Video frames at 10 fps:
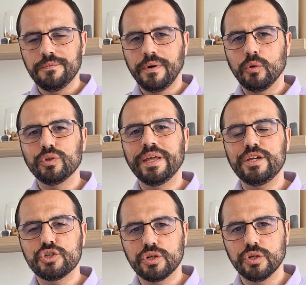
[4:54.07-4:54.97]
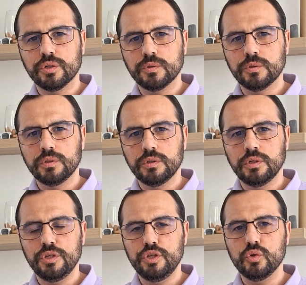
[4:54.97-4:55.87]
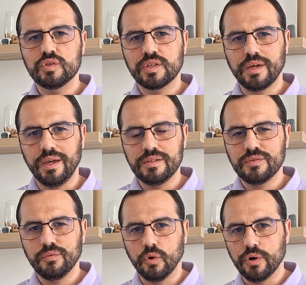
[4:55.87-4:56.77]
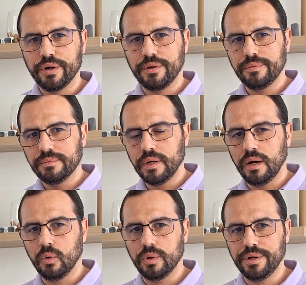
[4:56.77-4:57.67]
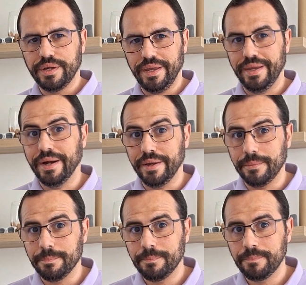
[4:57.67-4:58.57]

foundational use case for our AI.